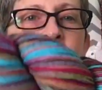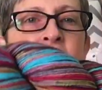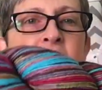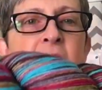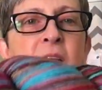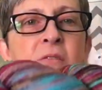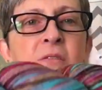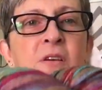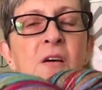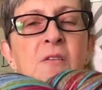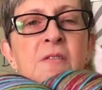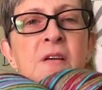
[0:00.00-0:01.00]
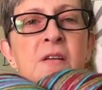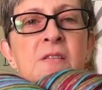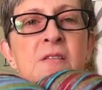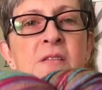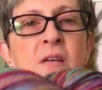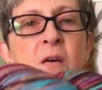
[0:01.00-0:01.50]
Look at those colors. That is
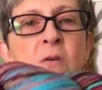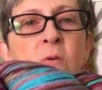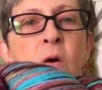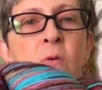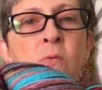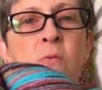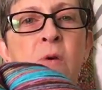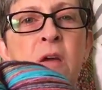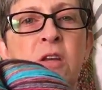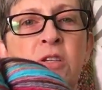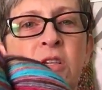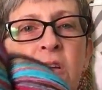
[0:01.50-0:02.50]
so rich